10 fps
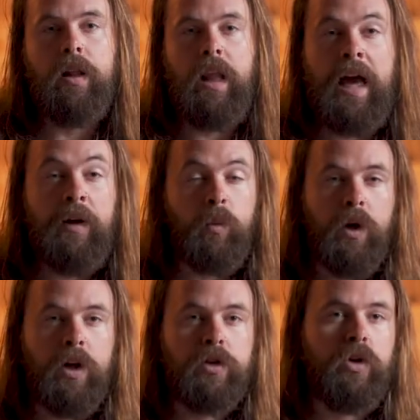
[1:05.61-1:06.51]
line
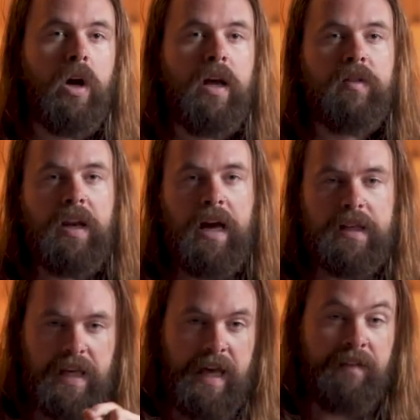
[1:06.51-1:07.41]
work drawing that
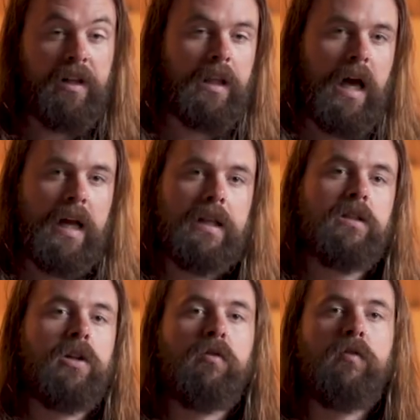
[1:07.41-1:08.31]
has heavy lines
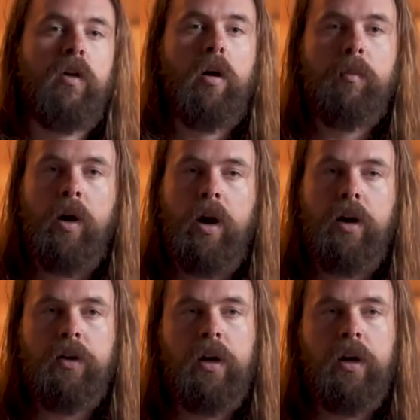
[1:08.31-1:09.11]
that are far apart